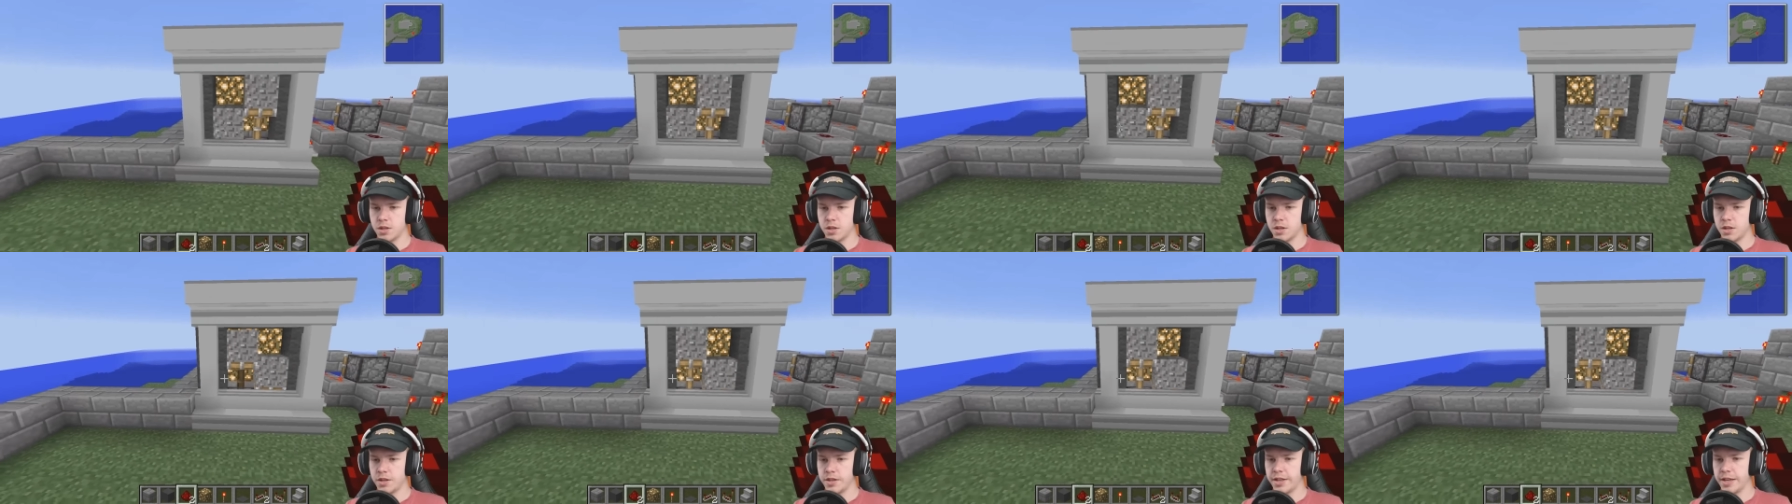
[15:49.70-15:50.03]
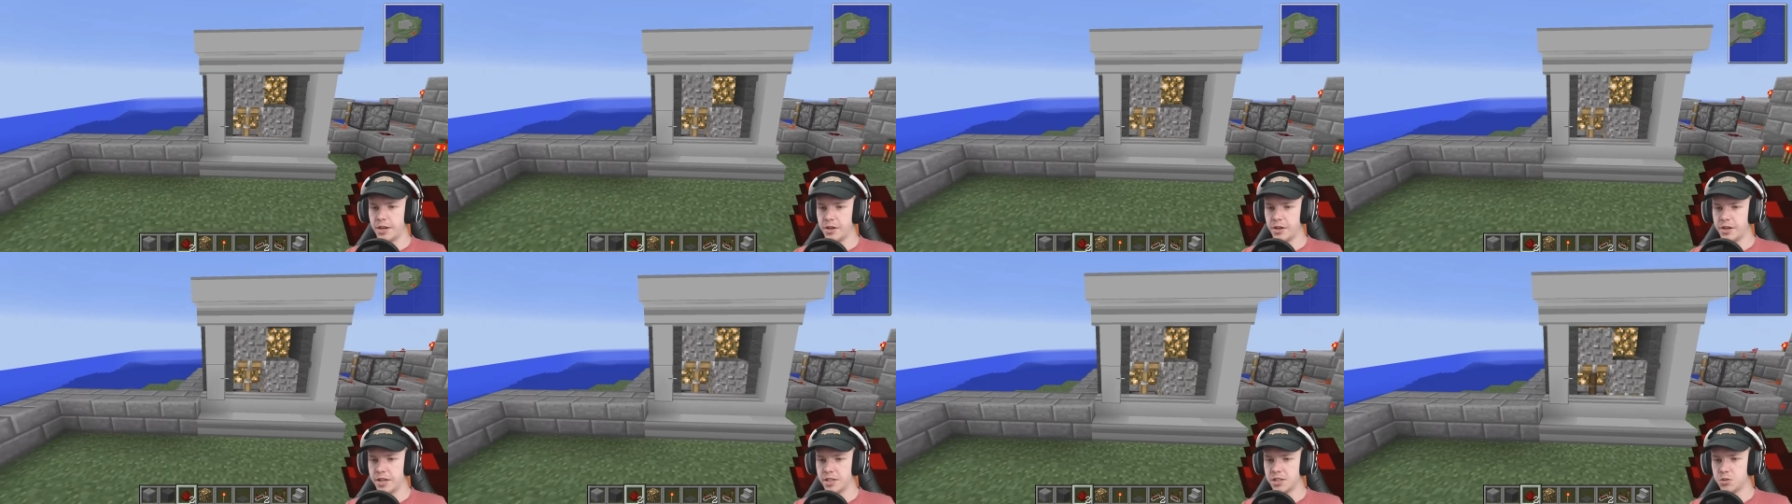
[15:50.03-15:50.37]
Yeah,
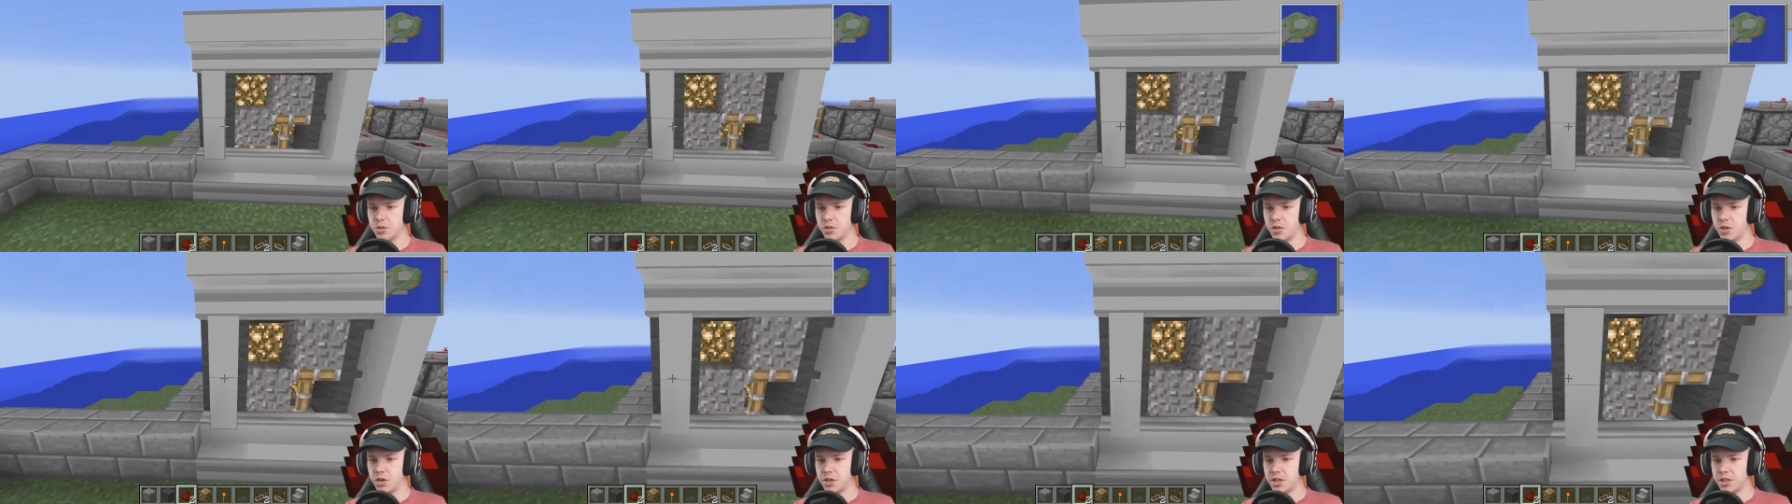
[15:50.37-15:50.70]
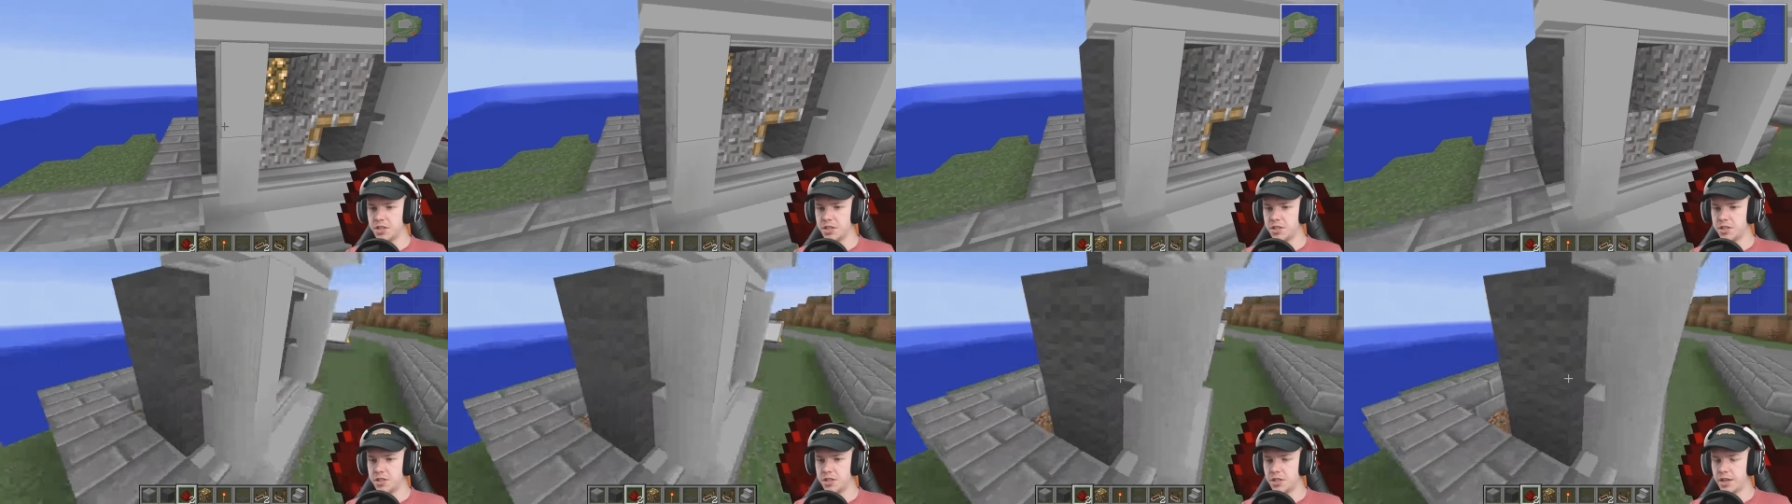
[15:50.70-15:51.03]
okay, so we've got
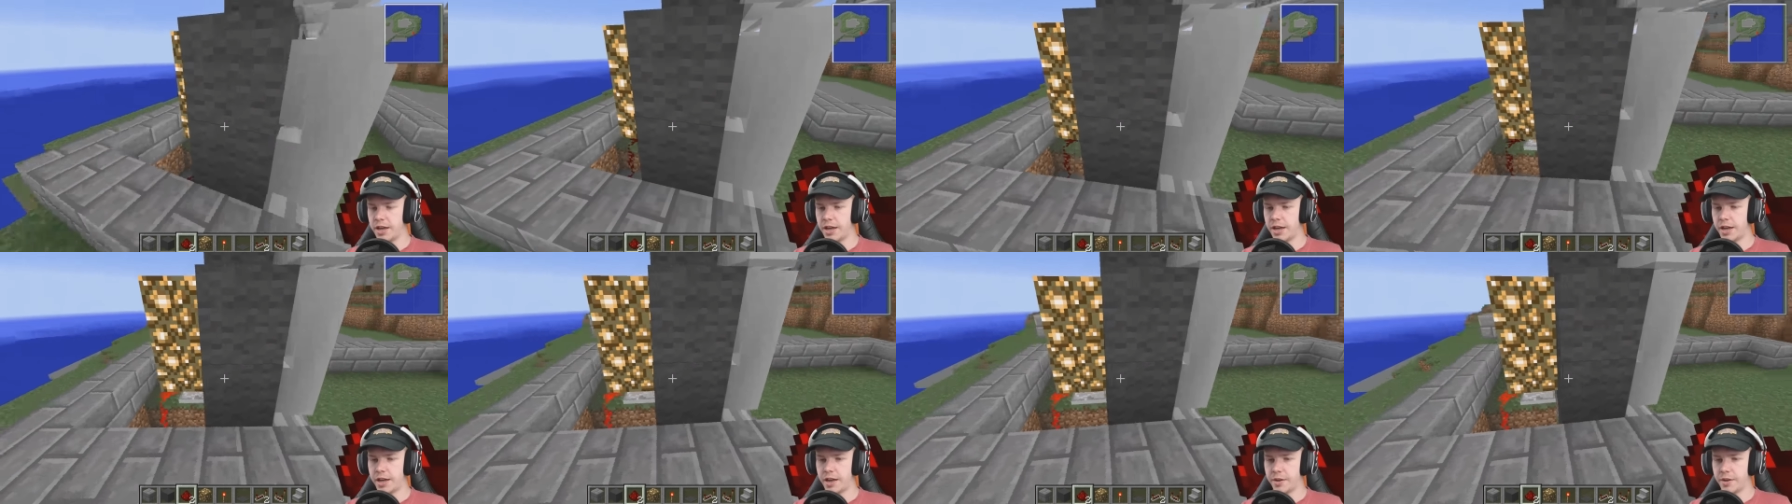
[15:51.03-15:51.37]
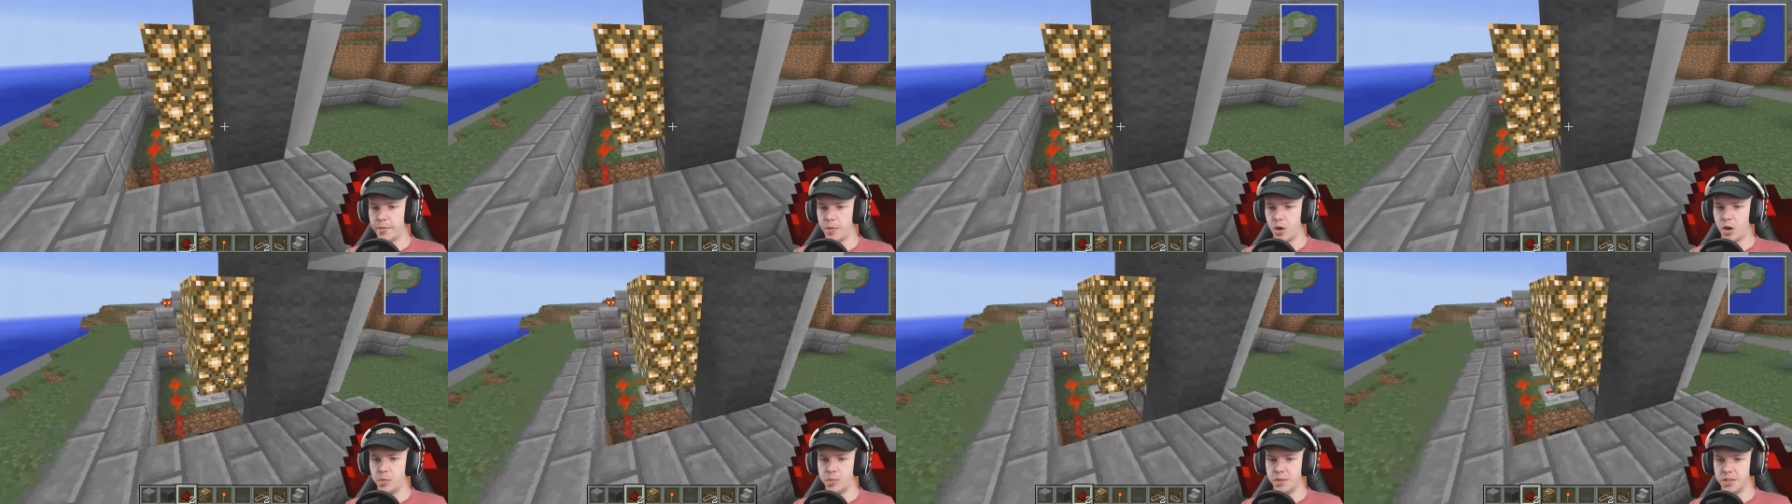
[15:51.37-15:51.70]
this um,
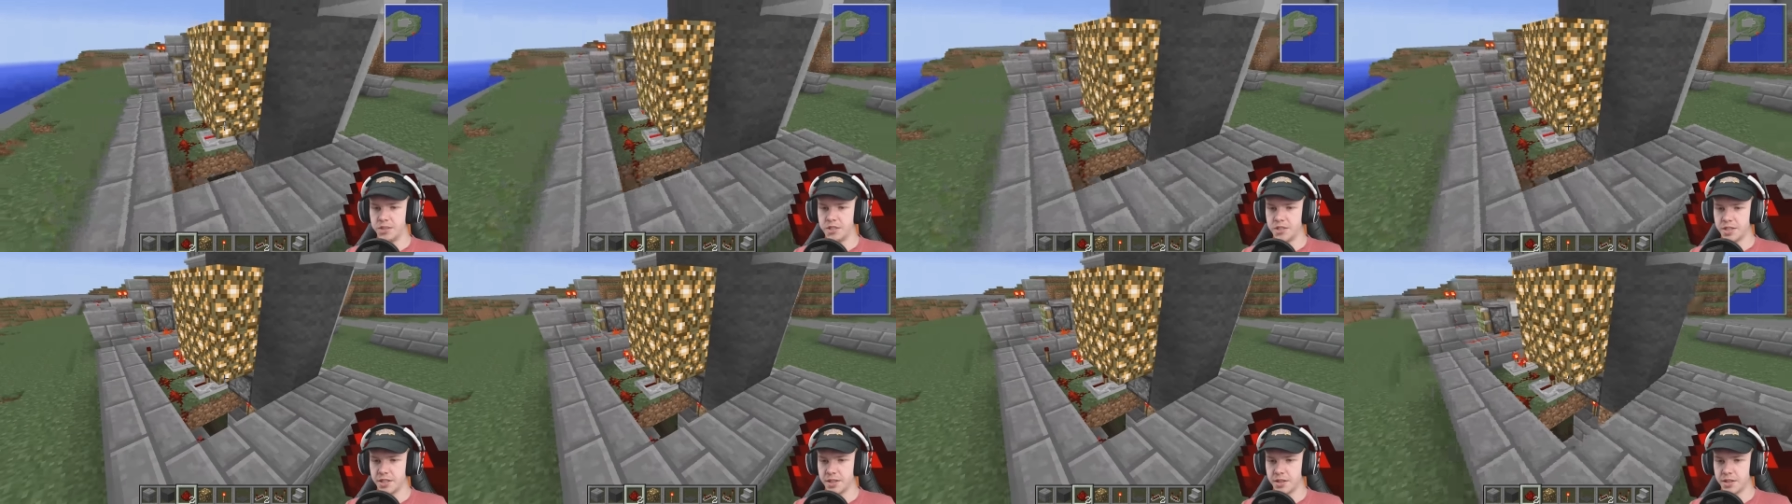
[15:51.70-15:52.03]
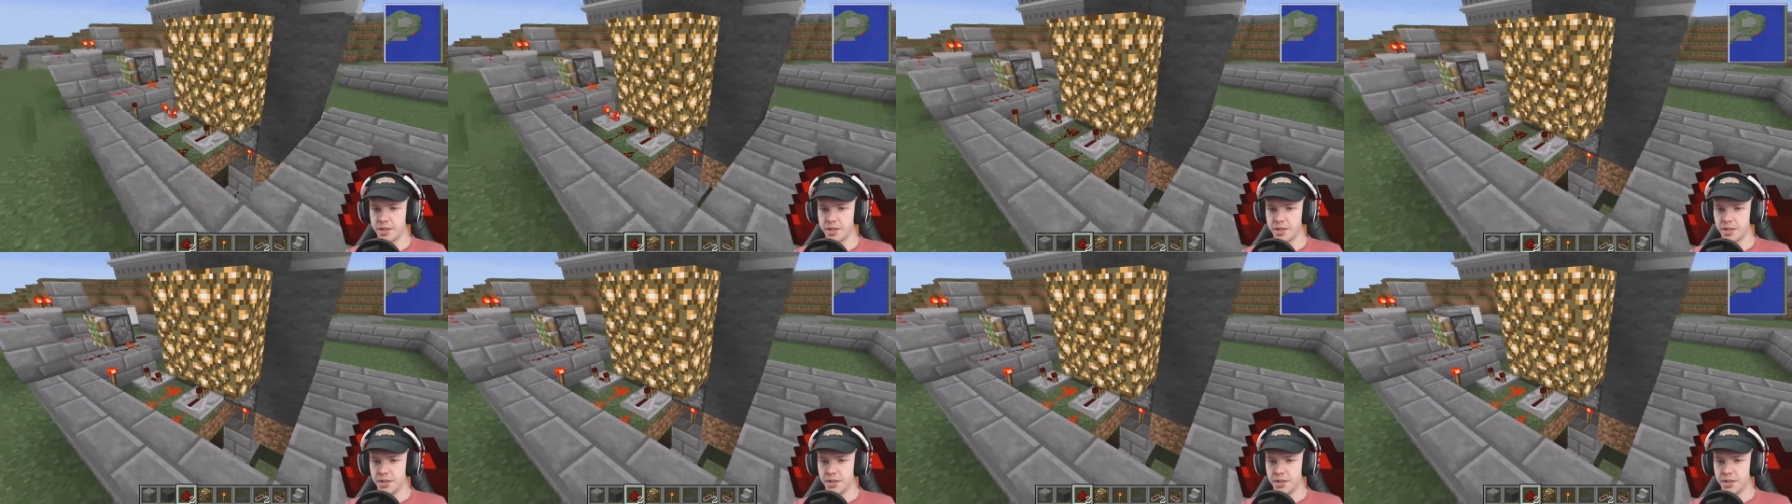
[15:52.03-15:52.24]
opposite.